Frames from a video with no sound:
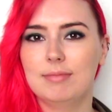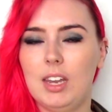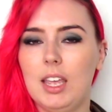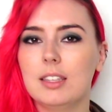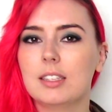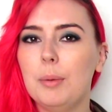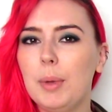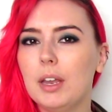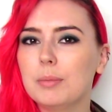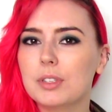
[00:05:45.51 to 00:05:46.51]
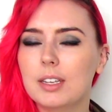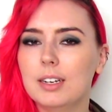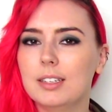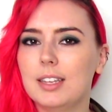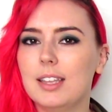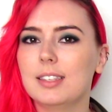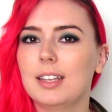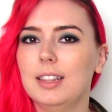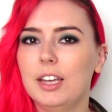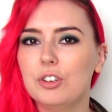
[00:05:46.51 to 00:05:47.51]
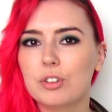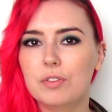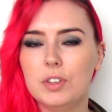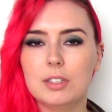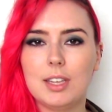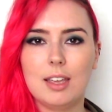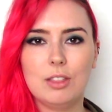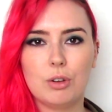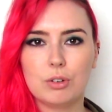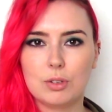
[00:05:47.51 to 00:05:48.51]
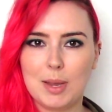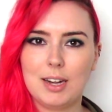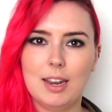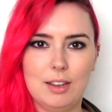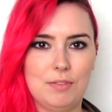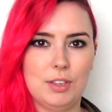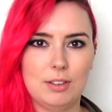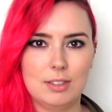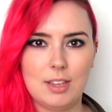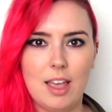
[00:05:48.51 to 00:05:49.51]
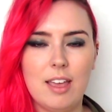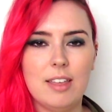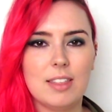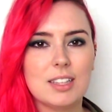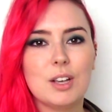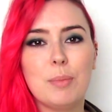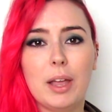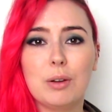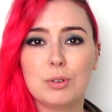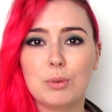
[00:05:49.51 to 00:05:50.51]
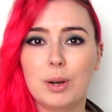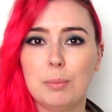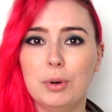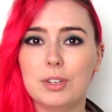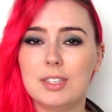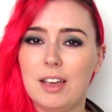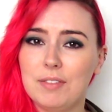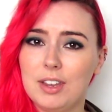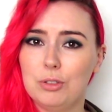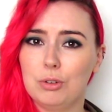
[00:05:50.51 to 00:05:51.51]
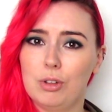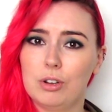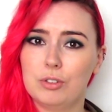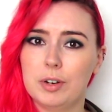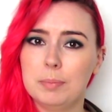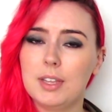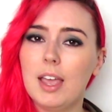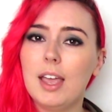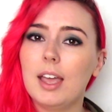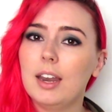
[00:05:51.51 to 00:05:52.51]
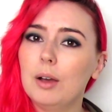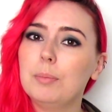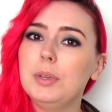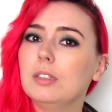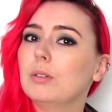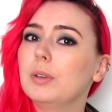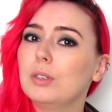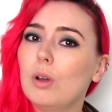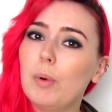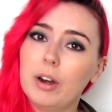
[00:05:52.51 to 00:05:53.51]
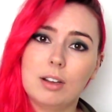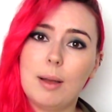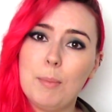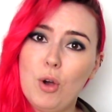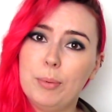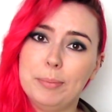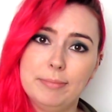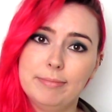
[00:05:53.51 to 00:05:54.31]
And some animals can sense electric fields and the Earth's magnetic fields. That's how migratory birds navigate their long trips, and how bees always know where to come home.